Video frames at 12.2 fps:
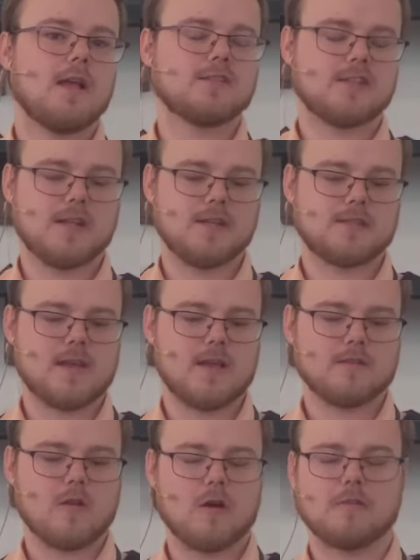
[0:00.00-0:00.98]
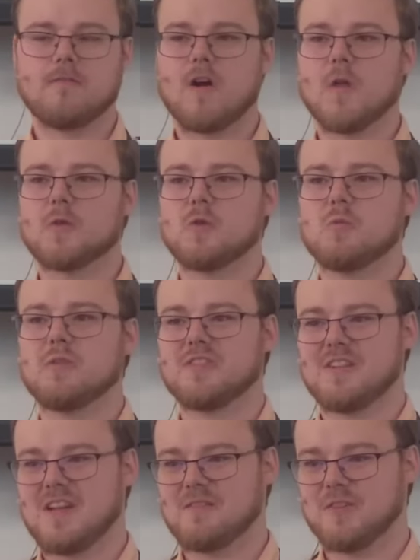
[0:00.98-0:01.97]
Instead, he says, Our Father who
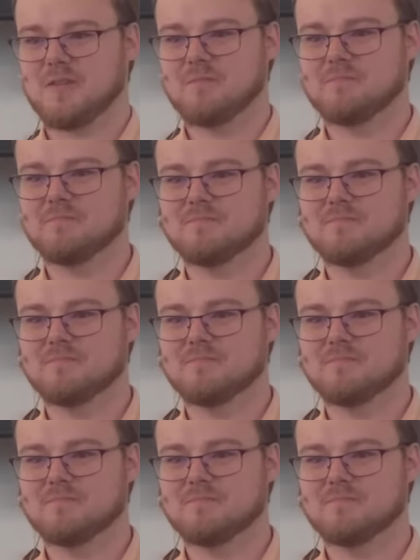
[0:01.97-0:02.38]
is in heaven.